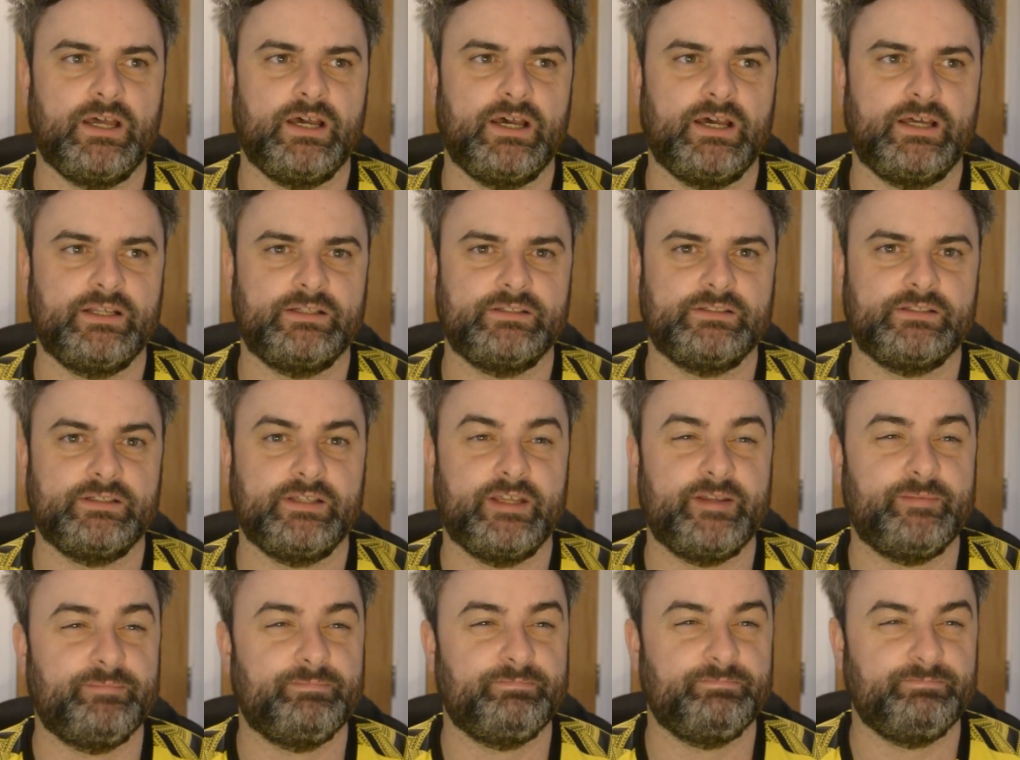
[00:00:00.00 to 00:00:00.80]
and
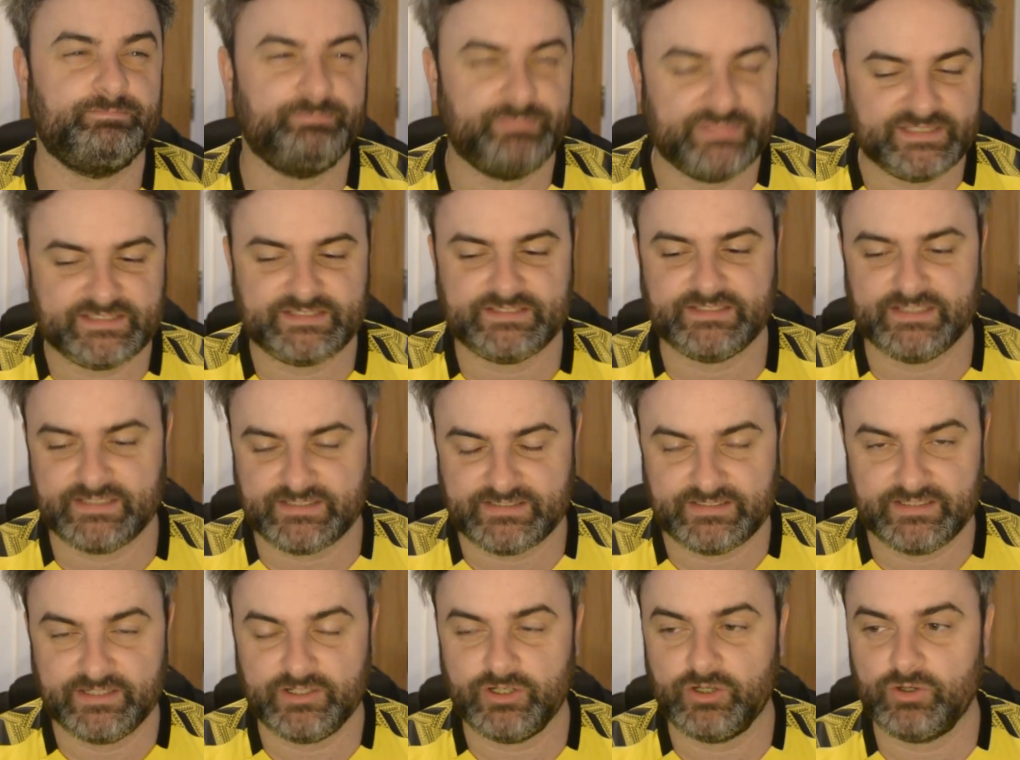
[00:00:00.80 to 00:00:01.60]
he missed a
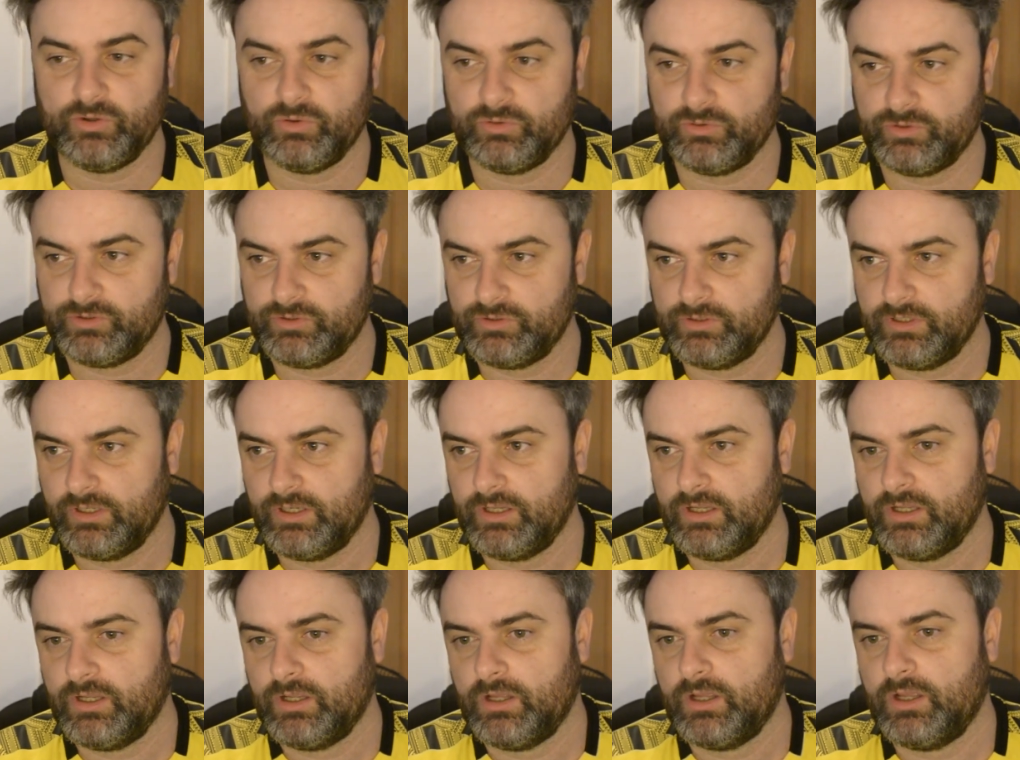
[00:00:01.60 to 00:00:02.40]
sitter.
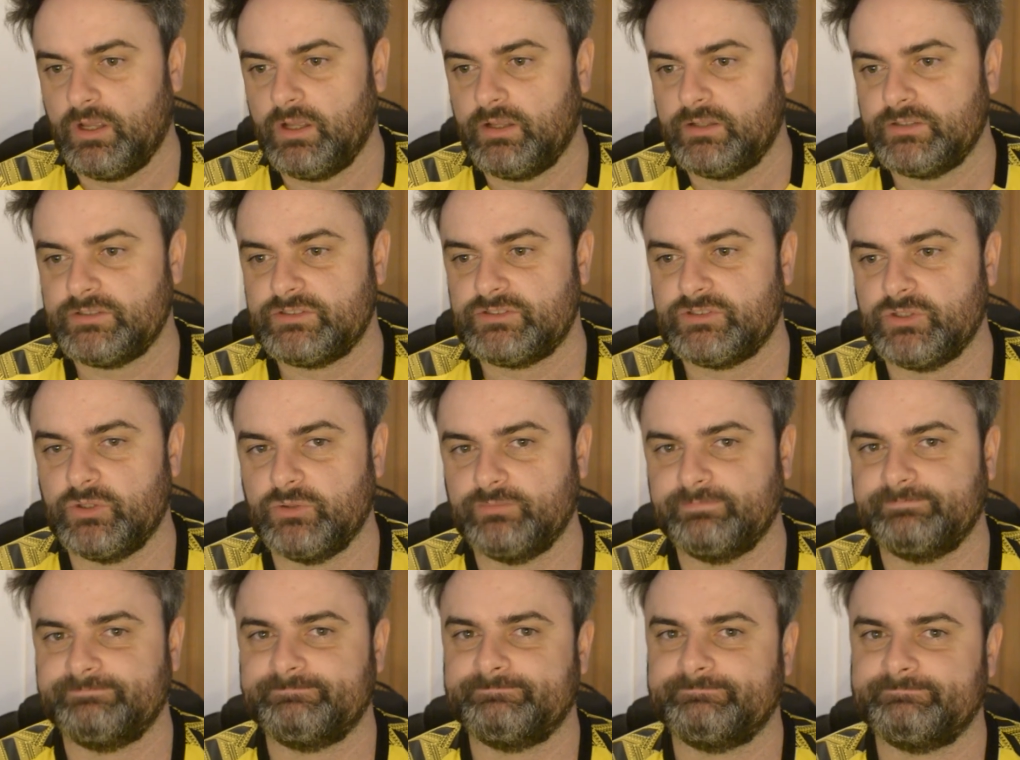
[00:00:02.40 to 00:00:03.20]

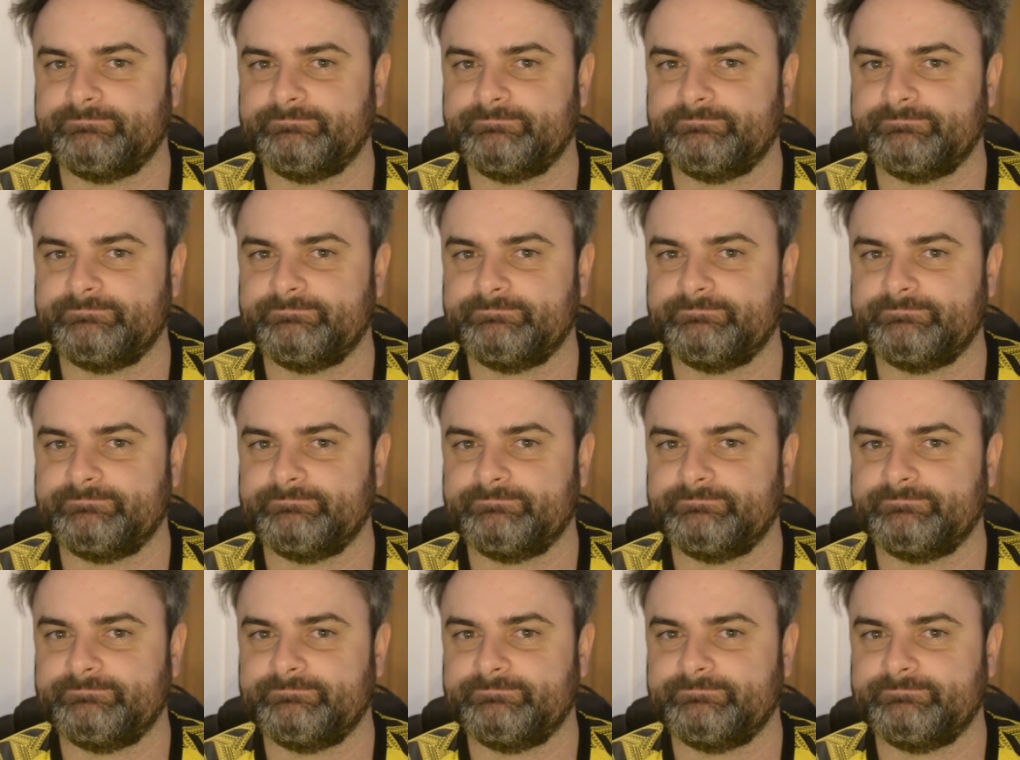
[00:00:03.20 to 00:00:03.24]
So